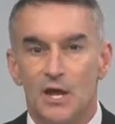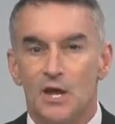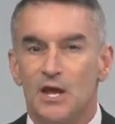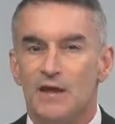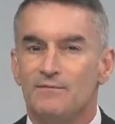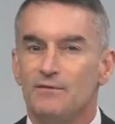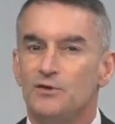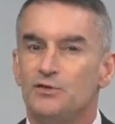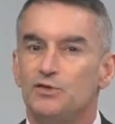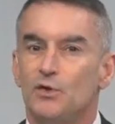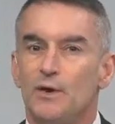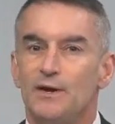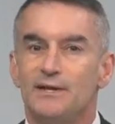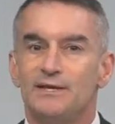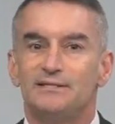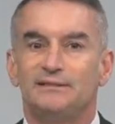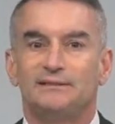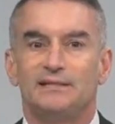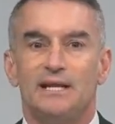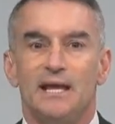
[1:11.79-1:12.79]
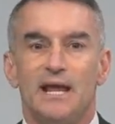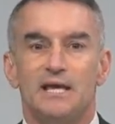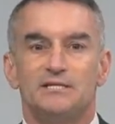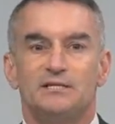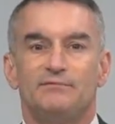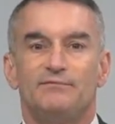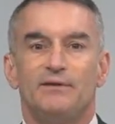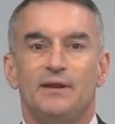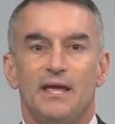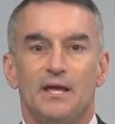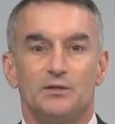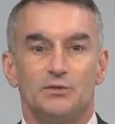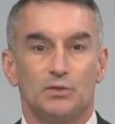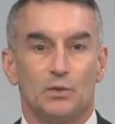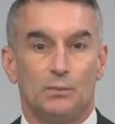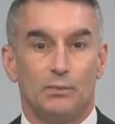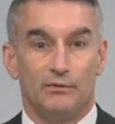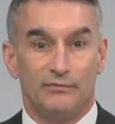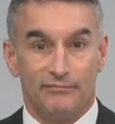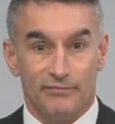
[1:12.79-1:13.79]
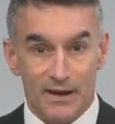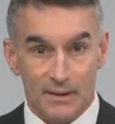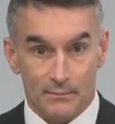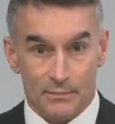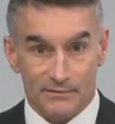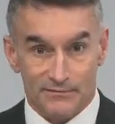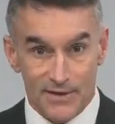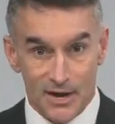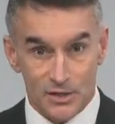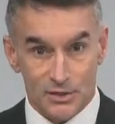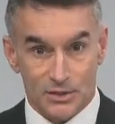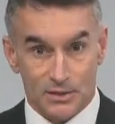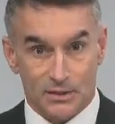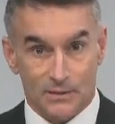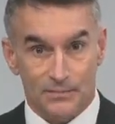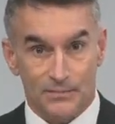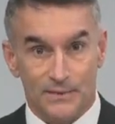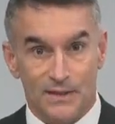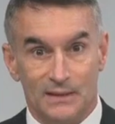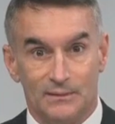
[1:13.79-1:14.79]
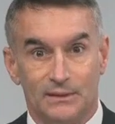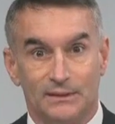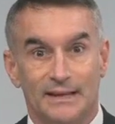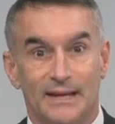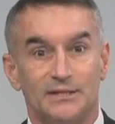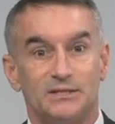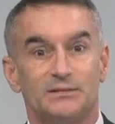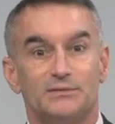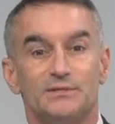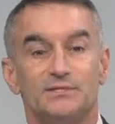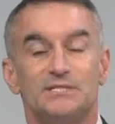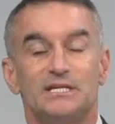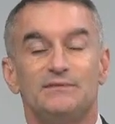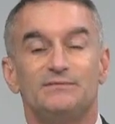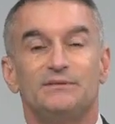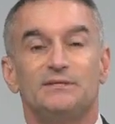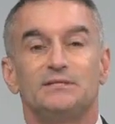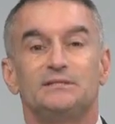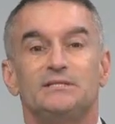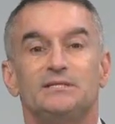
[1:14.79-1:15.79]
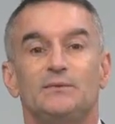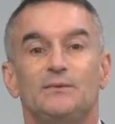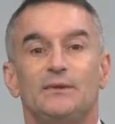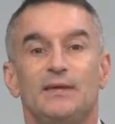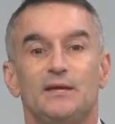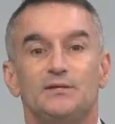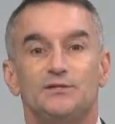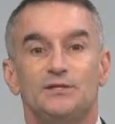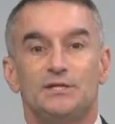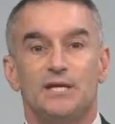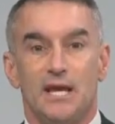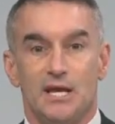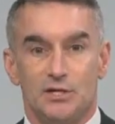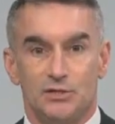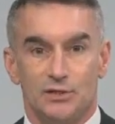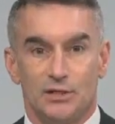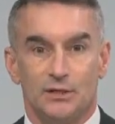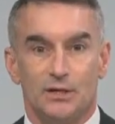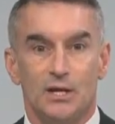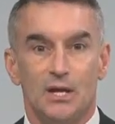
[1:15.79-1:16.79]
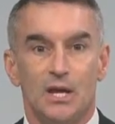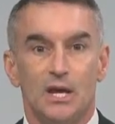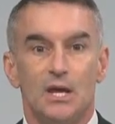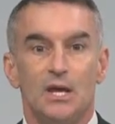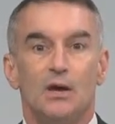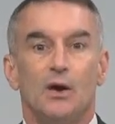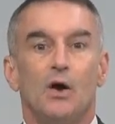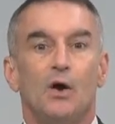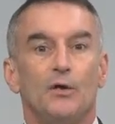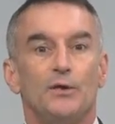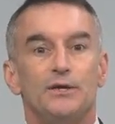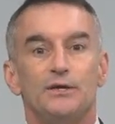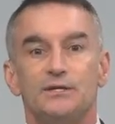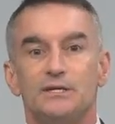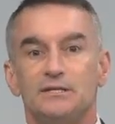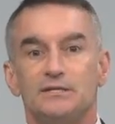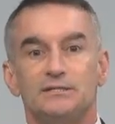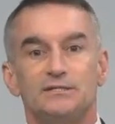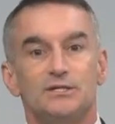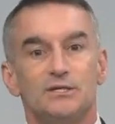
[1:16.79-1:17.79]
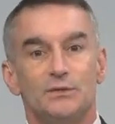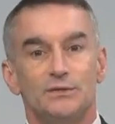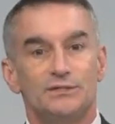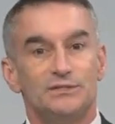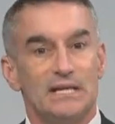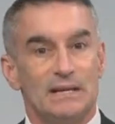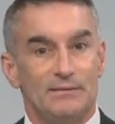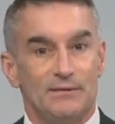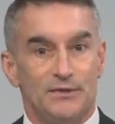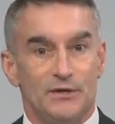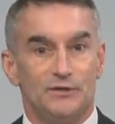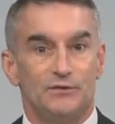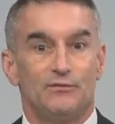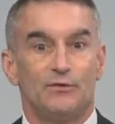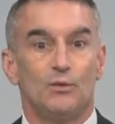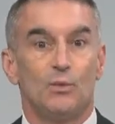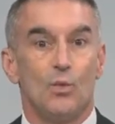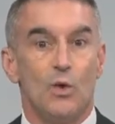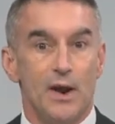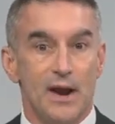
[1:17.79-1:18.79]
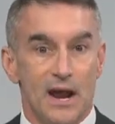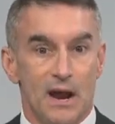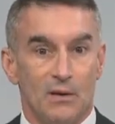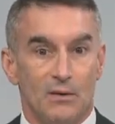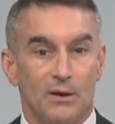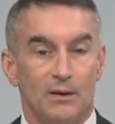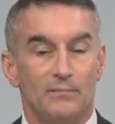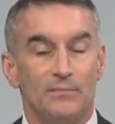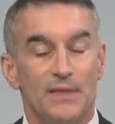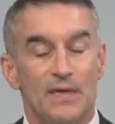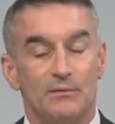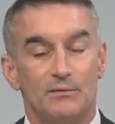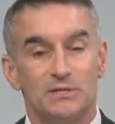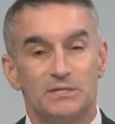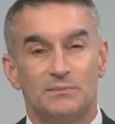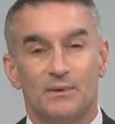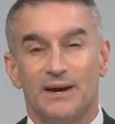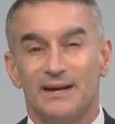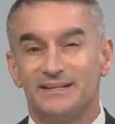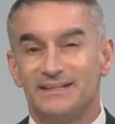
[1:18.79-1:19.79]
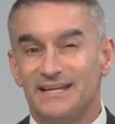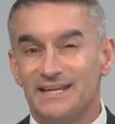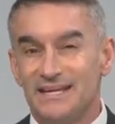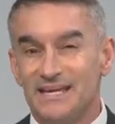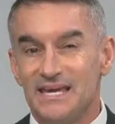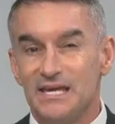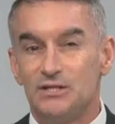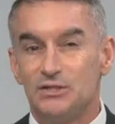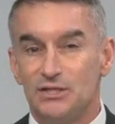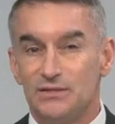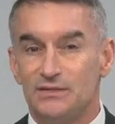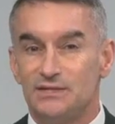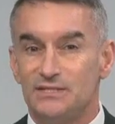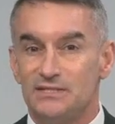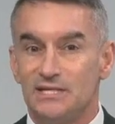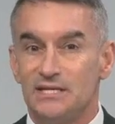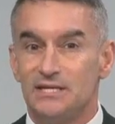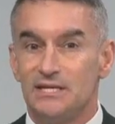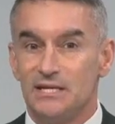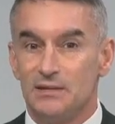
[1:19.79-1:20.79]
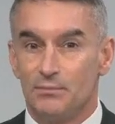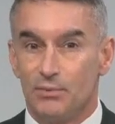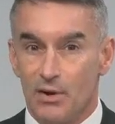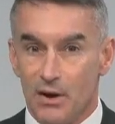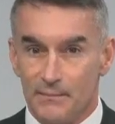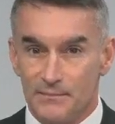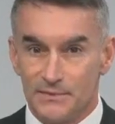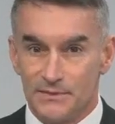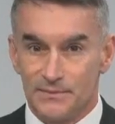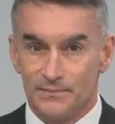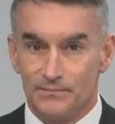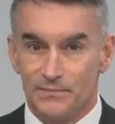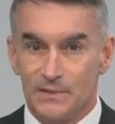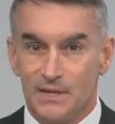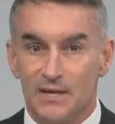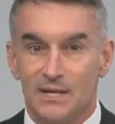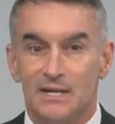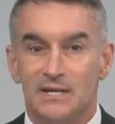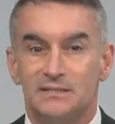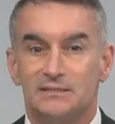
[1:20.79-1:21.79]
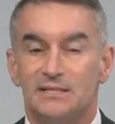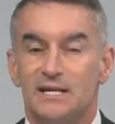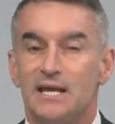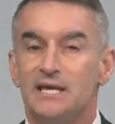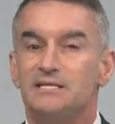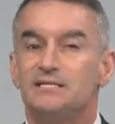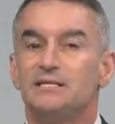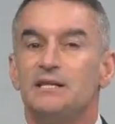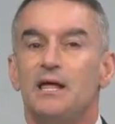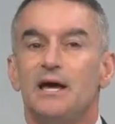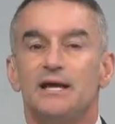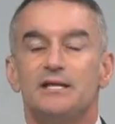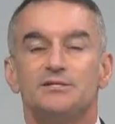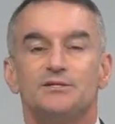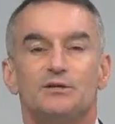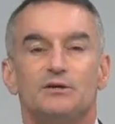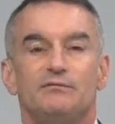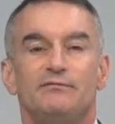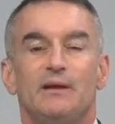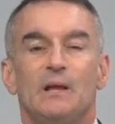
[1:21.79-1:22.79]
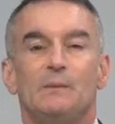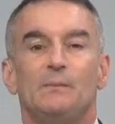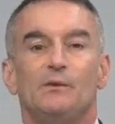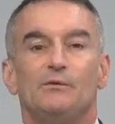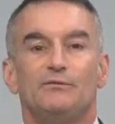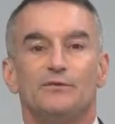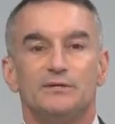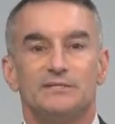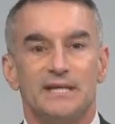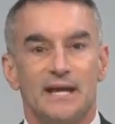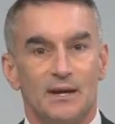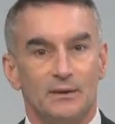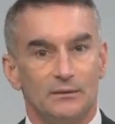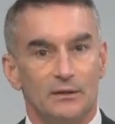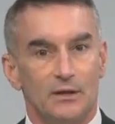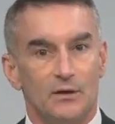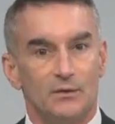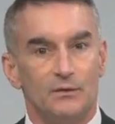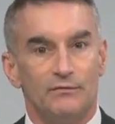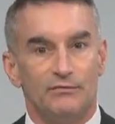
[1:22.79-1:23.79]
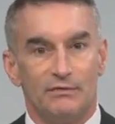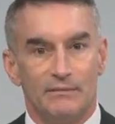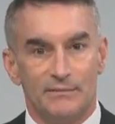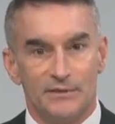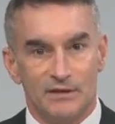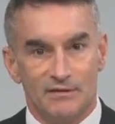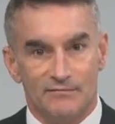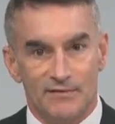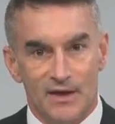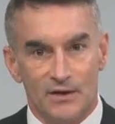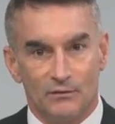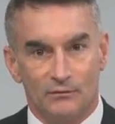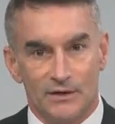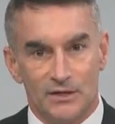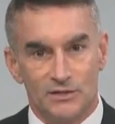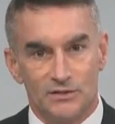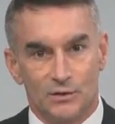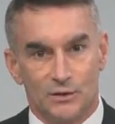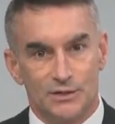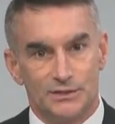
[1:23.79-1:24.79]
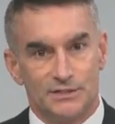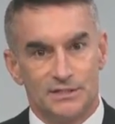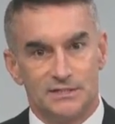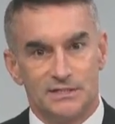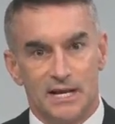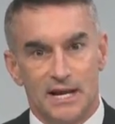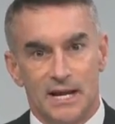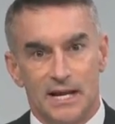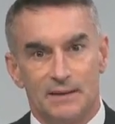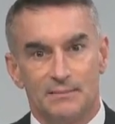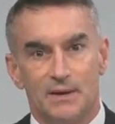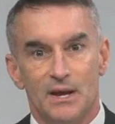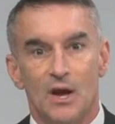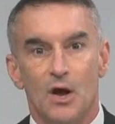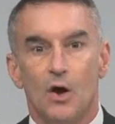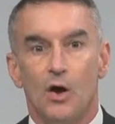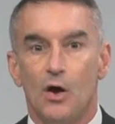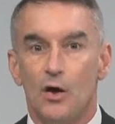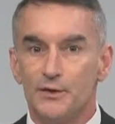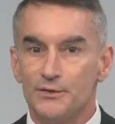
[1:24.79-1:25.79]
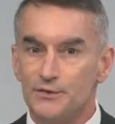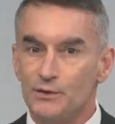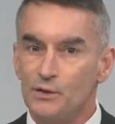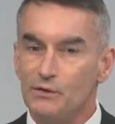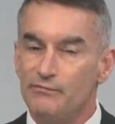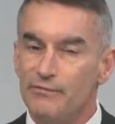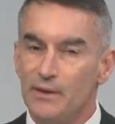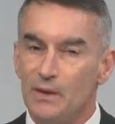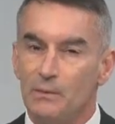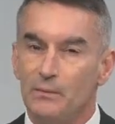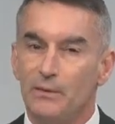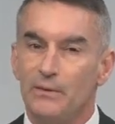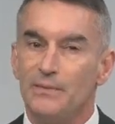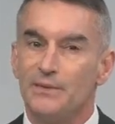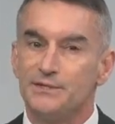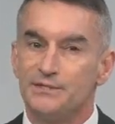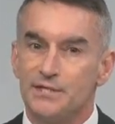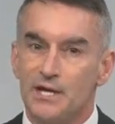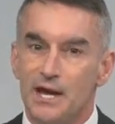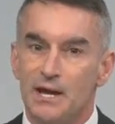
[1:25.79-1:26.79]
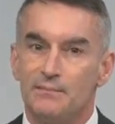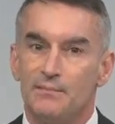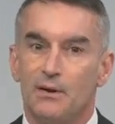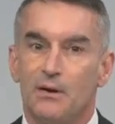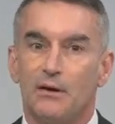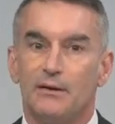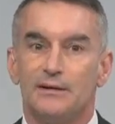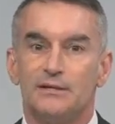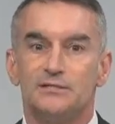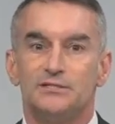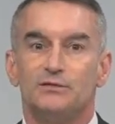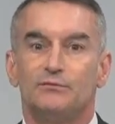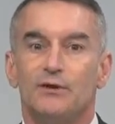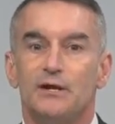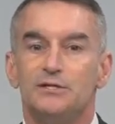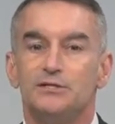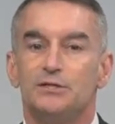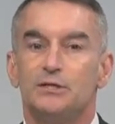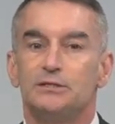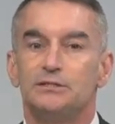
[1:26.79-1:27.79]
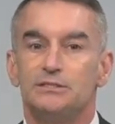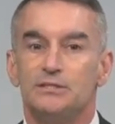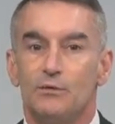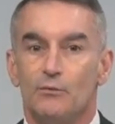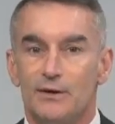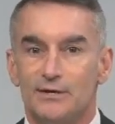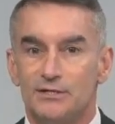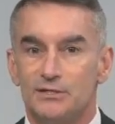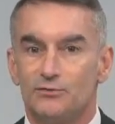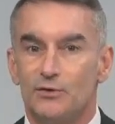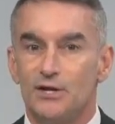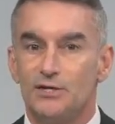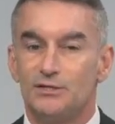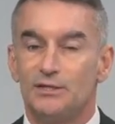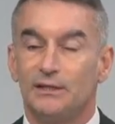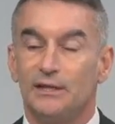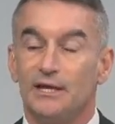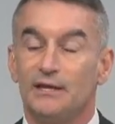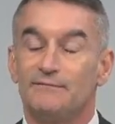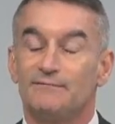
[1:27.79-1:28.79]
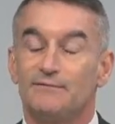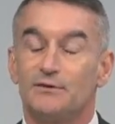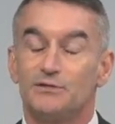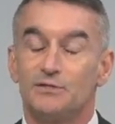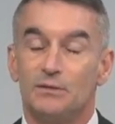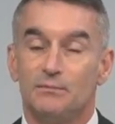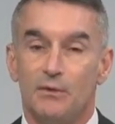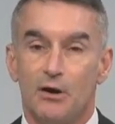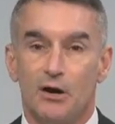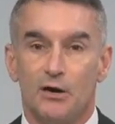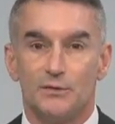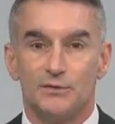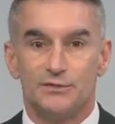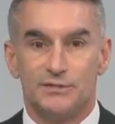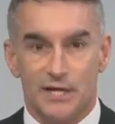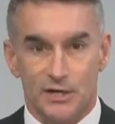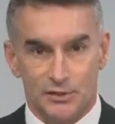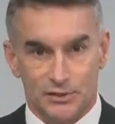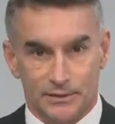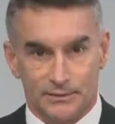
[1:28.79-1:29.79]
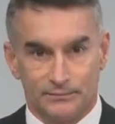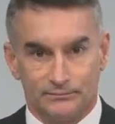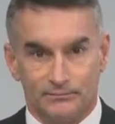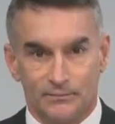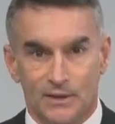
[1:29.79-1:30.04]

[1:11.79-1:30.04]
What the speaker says: If you're joining us today as a financial professional and would like to receive continuing education, all you need to do is stay with us for the 1 hour and respond to each of the CE prompts. Today's slides are available for download from the Event Resources tab. Also available in the sidebar is the registration link for tomorrow's session.